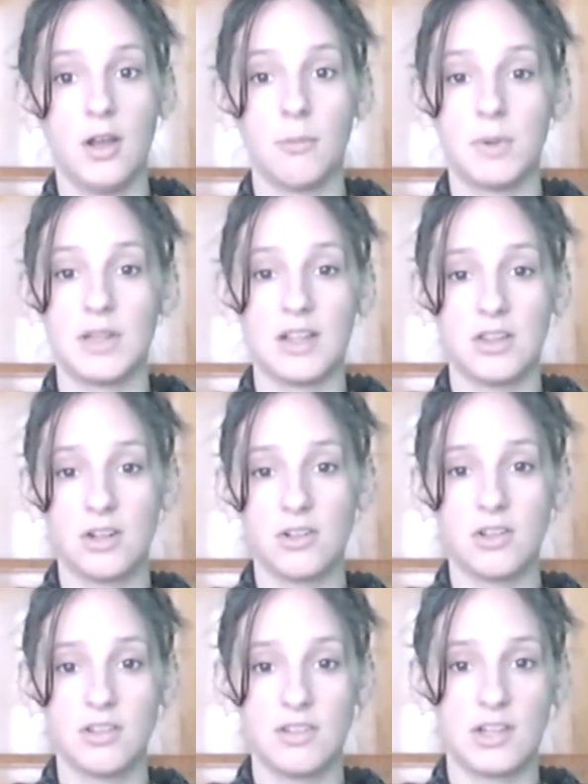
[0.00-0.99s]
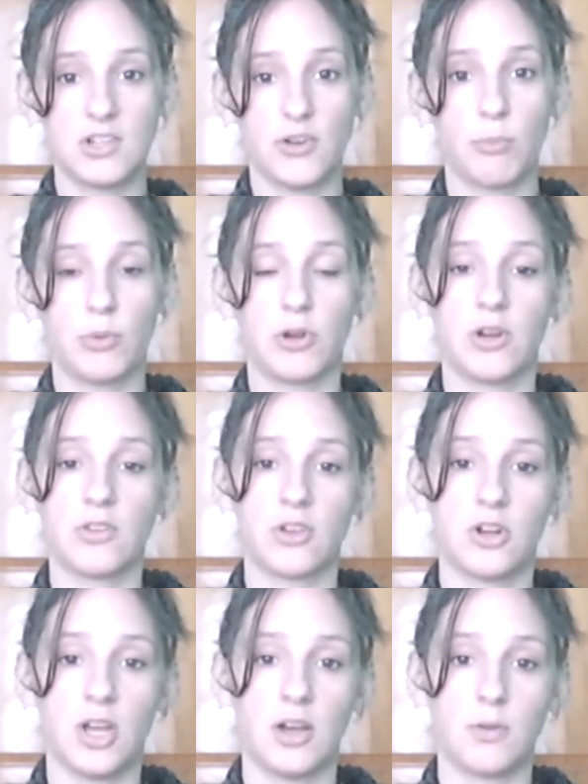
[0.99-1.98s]
But that littlest edge of blur is
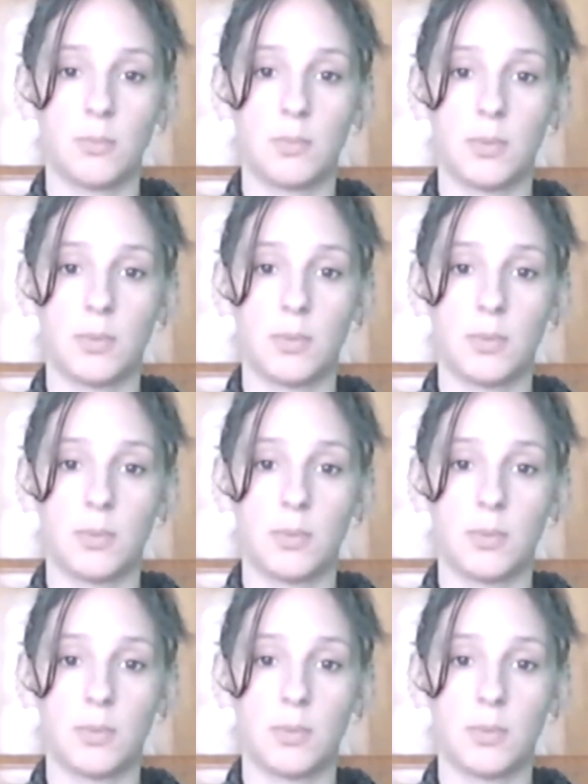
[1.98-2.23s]
going to help